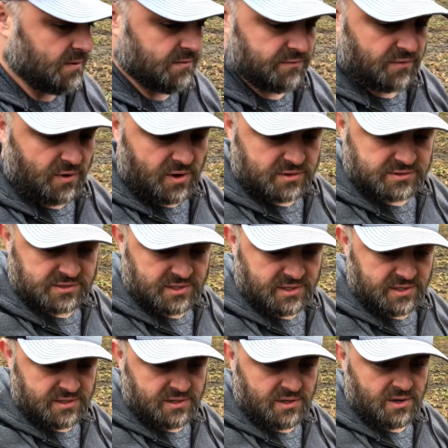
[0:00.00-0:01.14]
frost
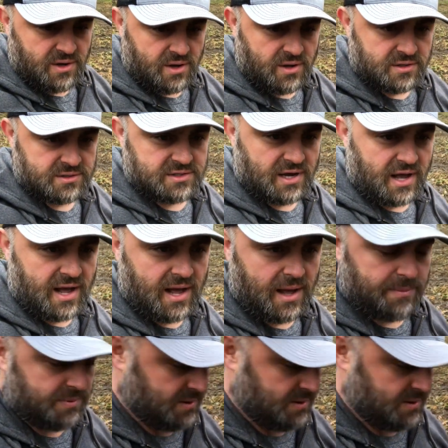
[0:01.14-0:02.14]
seed on top.